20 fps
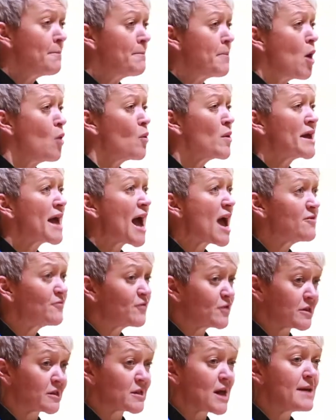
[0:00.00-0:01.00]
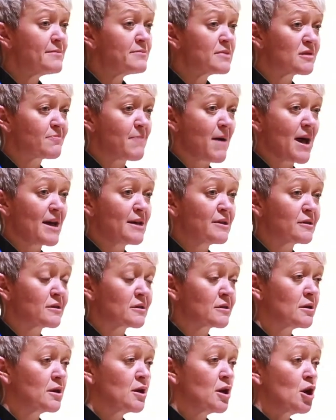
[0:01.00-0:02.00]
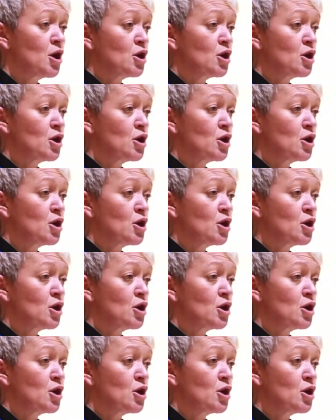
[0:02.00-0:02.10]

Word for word: But we gave the same space